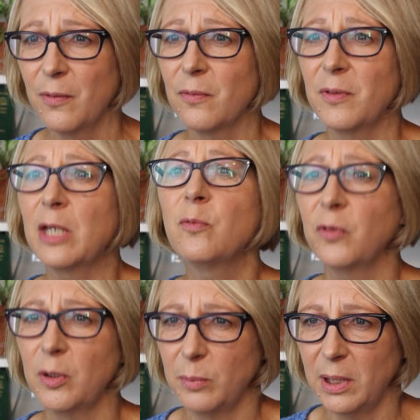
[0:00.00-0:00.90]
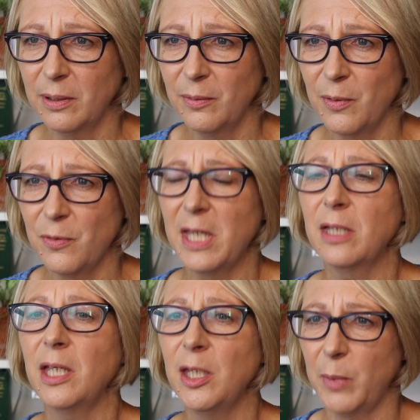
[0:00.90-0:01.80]
They can phone me, they
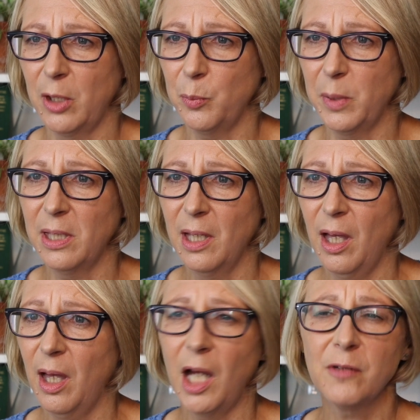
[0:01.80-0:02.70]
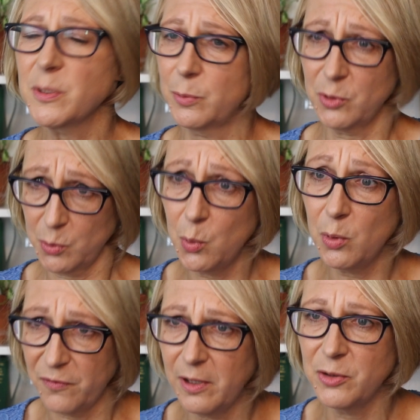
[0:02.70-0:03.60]
can email me. I respond to all
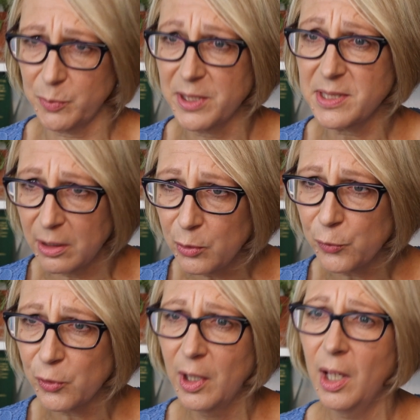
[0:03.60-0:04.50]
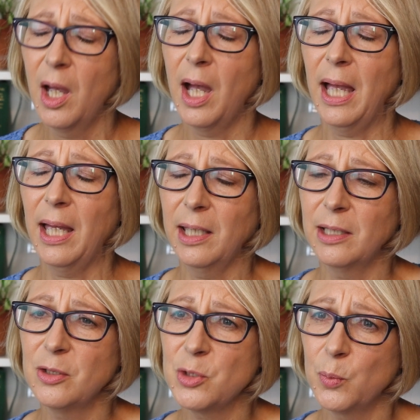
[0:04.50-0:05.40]
of those myself,
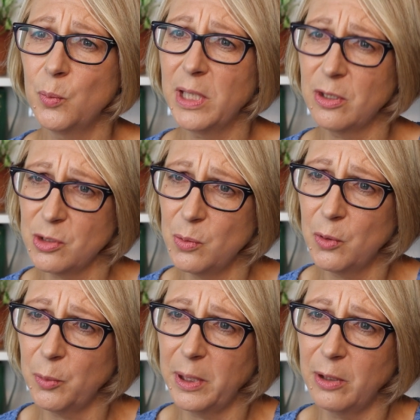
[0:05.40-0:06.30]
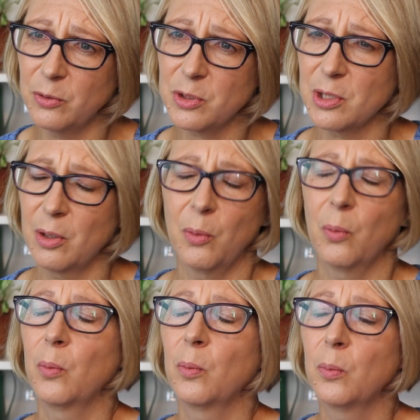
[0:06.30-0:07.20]
and we can talk about
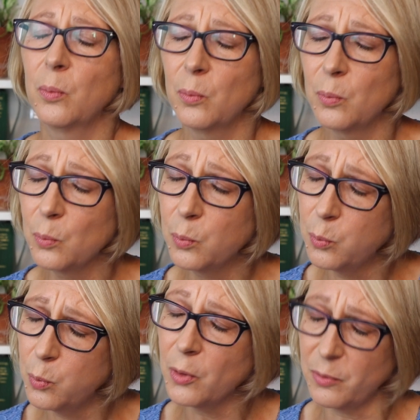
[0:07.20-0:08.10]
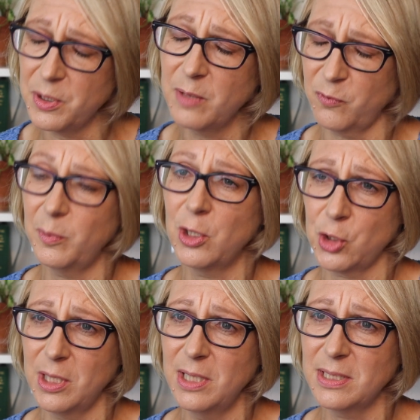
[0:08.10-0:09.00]
what the
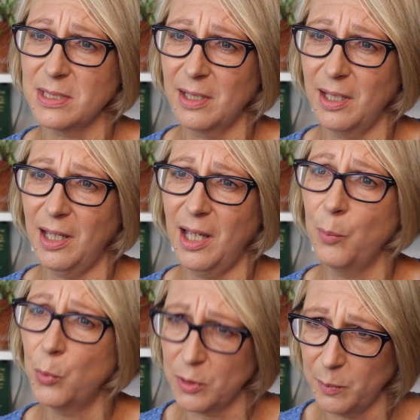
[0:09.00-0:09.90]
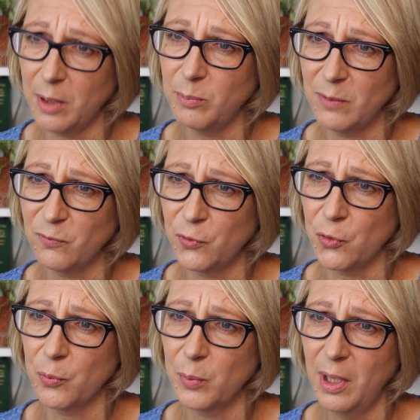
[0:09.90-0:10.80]
information is and what it might mean for
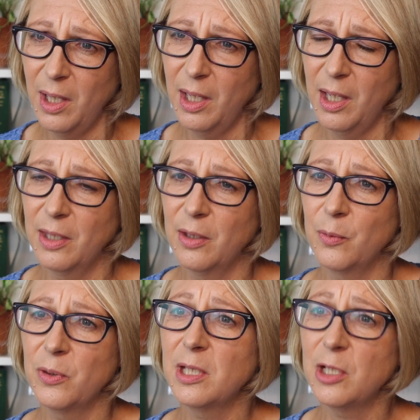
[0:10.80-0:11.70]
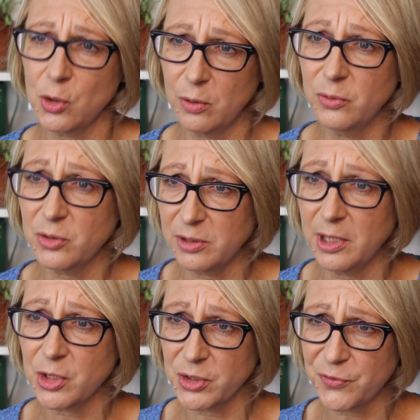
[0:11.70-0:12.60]
them. The initial
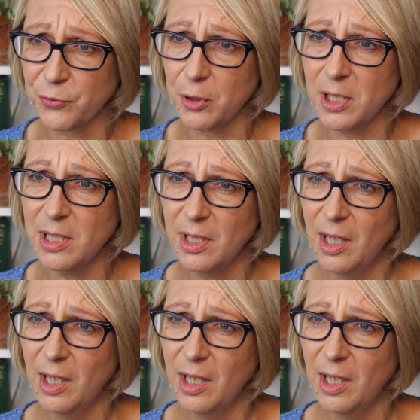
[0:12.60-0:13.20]
consultation's free.